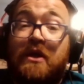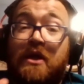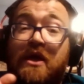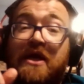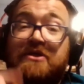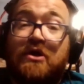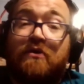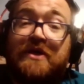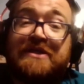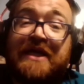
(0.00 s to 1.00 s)
As
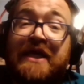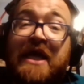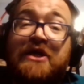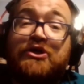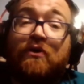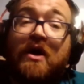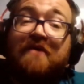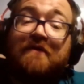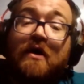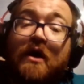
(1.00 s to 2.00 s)
always, going to end you off
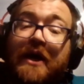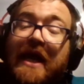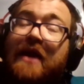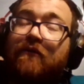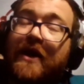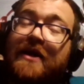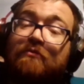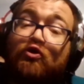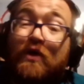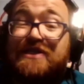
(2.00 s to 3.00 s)
on a random
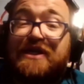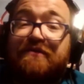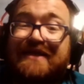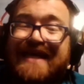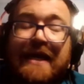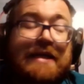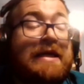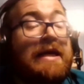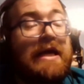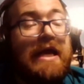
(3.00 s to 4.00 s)
question of the day.
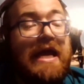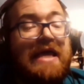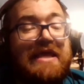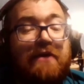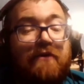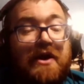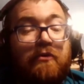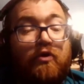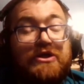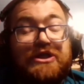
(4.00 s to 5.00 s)
And that random
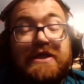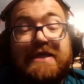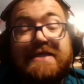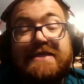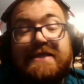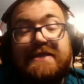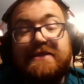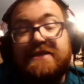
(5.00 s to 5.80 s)
question is,